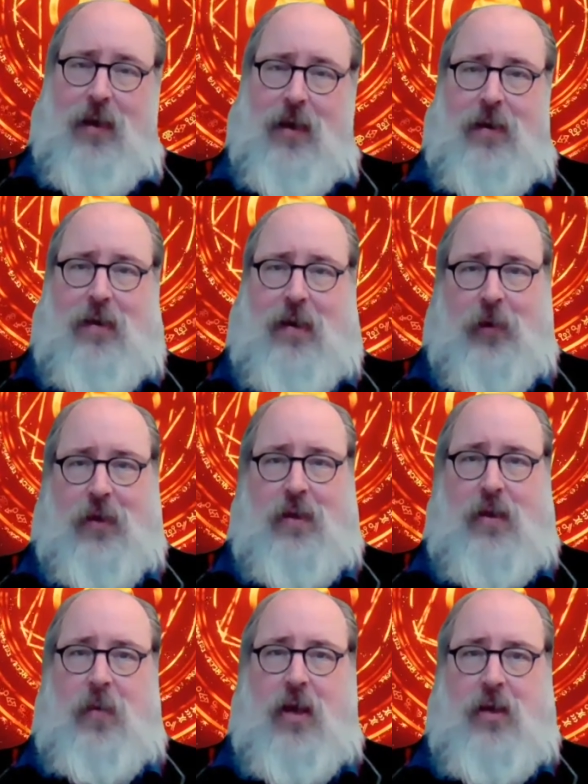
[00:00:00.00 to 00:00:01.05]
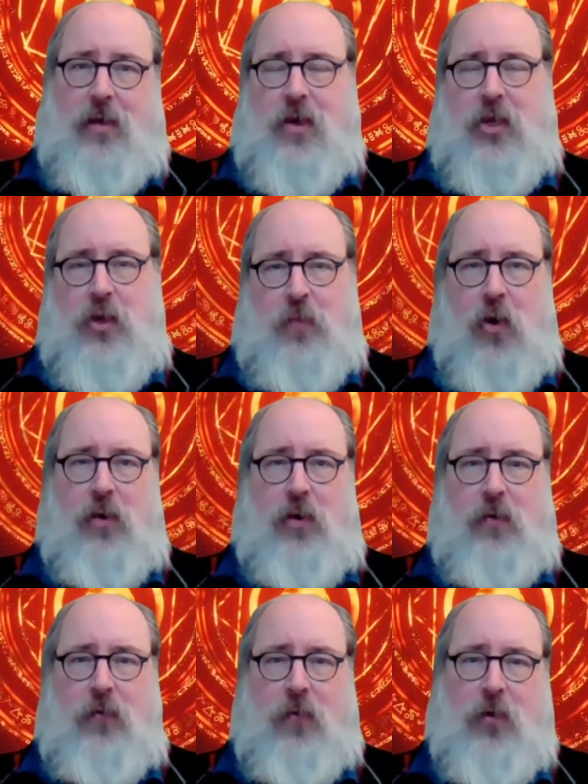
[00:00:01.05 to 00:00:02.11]
Typically, the demand is
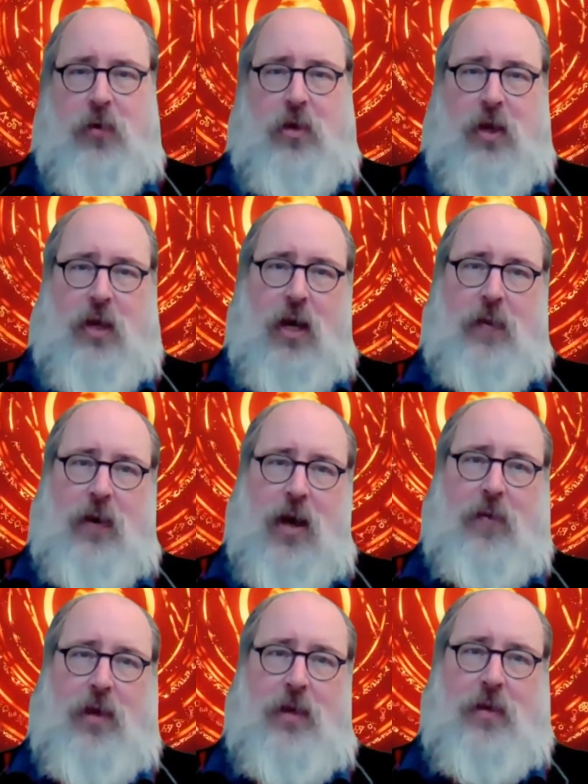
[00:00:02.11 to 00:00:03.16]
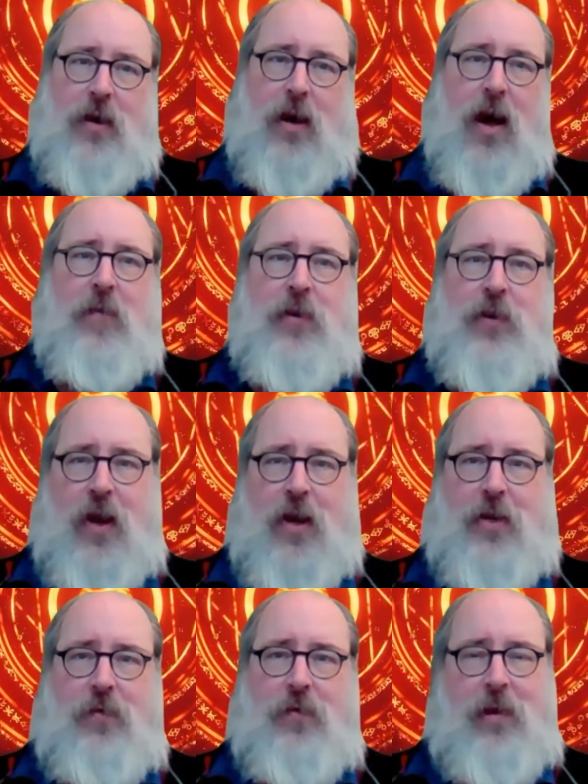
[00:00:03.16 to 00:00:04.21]
unspoken, for to deny the obvious in an obvious
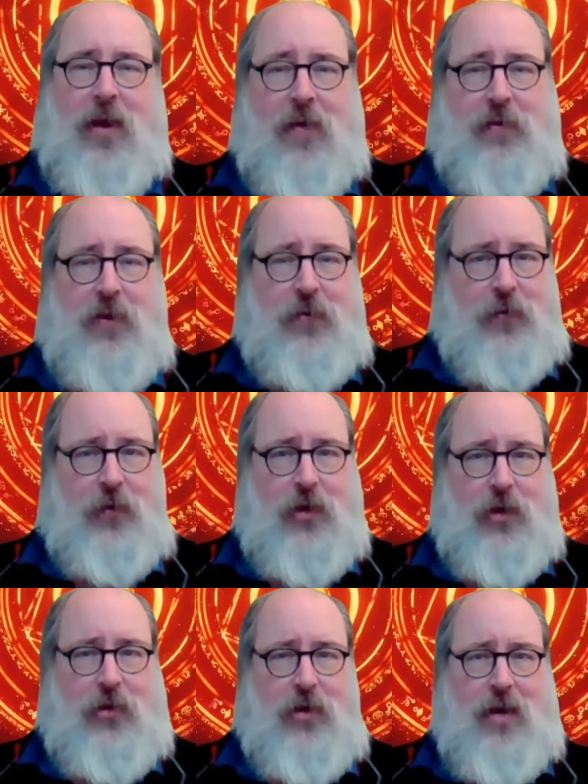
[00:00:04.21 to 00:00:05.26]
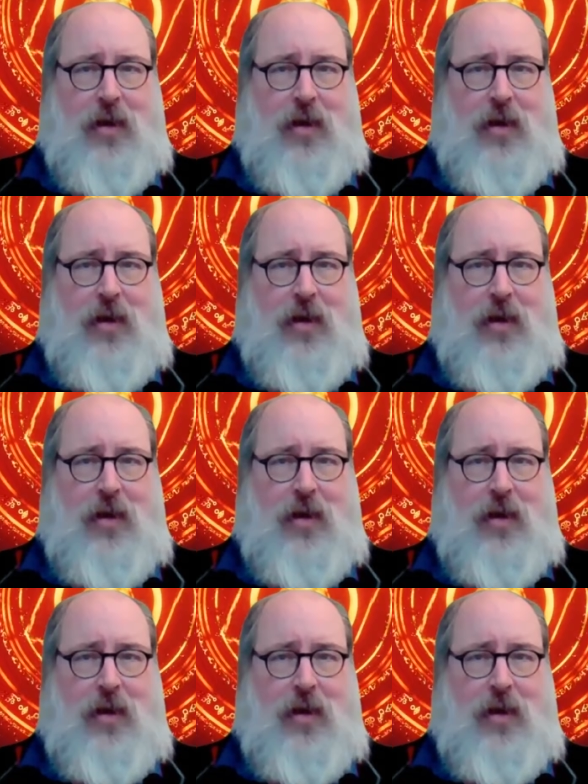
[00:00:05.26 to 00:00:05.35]
fashion would be obviously foolish.